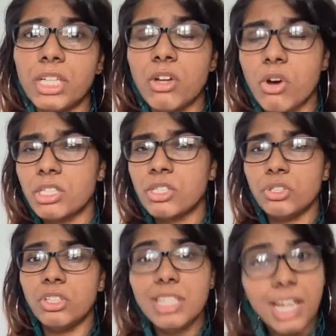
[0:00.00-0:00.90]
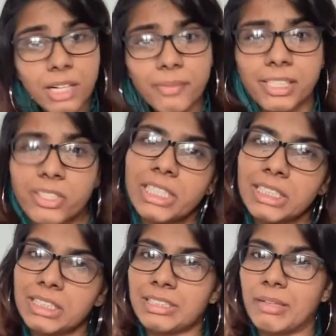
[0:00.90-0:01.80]
in order to deal with
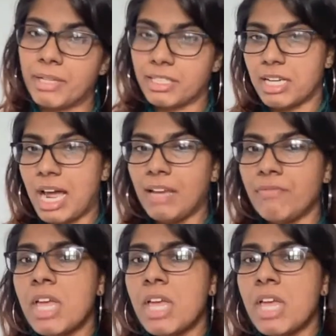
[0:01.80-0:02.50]
criticism in life.